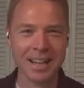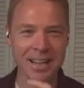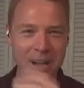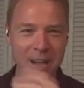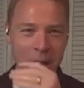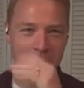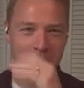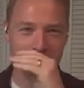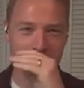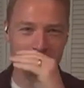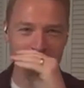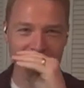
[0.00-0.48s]

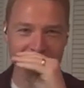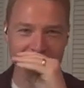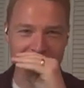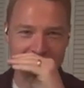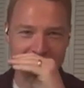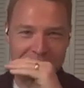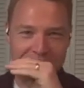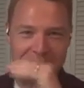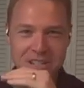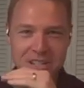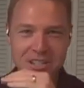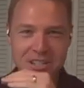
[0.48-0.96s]
no we'll
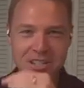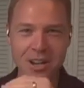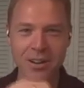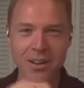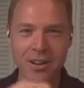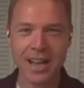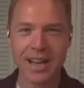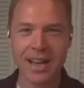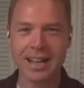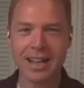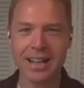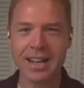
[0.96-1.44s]
uh, just go
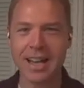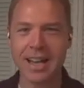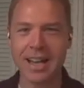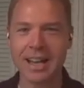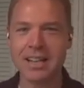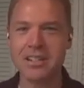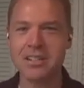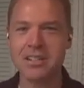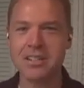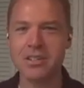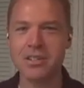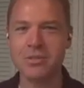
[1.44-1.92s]
ahead
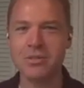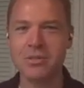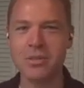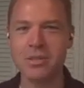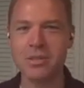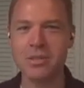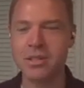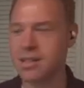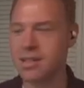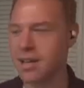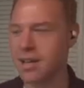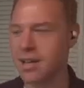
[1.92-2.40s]
and do
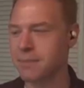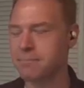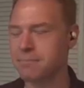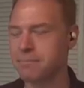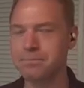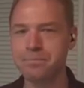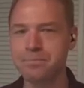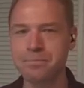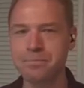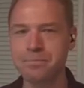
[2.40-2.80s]
some